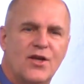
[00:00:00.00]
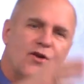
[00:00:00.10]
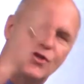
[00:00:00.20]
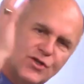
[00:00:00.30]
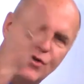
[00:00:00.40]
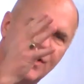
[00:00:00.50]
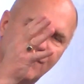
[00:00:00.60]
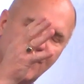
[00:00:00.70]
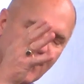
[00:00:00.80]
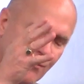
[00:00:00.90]
You're shooting
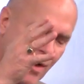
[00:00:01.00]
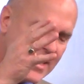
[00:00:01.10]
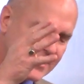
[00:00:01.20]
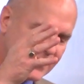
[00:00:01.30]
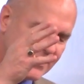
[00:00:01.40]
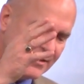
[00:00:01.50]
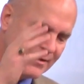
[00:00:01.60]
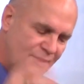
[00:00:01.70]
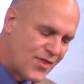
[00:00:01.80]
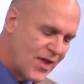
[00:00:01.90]
for the right
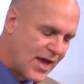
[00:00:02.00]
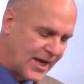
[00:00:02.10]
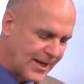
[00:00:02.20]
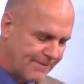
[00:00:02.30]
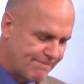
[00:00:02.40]
thing.